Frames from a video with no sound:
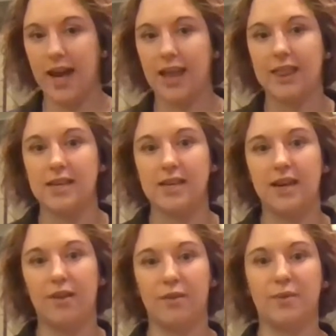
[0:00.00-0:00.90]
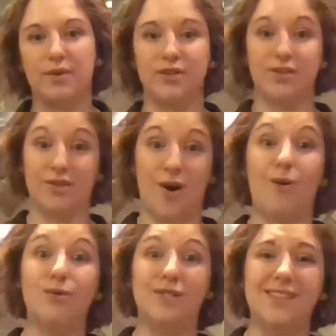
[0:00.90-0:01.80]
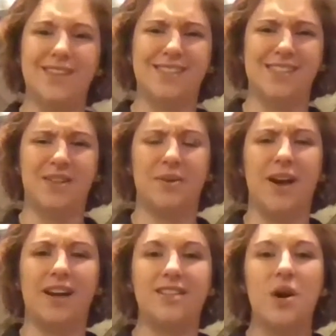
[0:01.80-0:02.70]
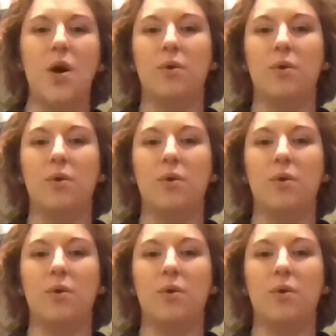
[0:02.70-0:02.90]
and the other person knows that it's incorrect,